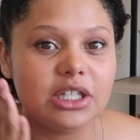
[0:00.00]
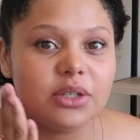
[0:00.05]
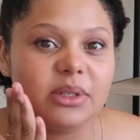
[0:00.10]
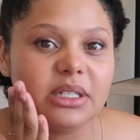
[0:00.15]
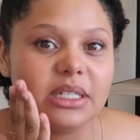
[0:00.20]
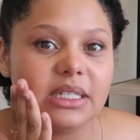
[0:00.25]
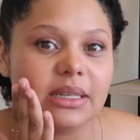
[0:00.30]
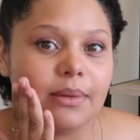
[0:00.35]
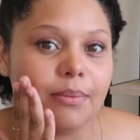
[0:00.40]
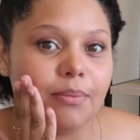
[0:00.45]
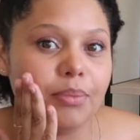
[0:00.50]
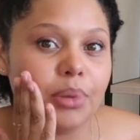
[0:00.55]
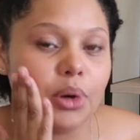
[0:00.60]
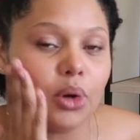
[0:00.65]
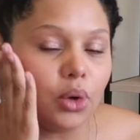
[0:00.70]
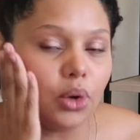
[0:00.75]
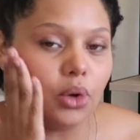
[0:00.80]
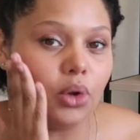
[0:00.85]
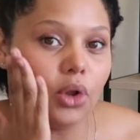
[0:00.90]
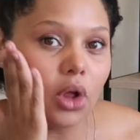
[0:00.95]
so it doesn't
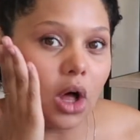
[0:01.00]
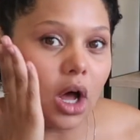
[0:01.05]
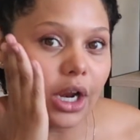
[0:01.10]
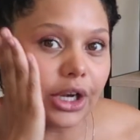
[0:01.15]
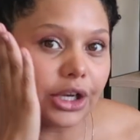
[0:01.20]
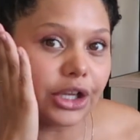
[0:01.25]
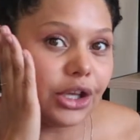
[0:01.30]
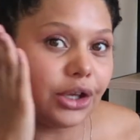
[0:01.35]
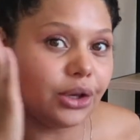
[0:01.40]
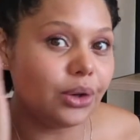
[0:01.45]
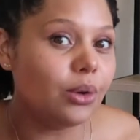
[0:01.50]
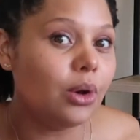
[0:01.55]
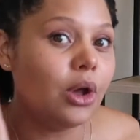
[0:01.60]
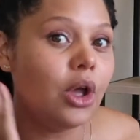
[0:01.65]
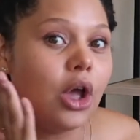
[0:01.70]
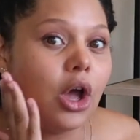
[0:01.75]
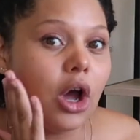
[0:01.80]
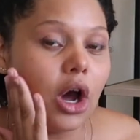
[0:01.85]
pull on you,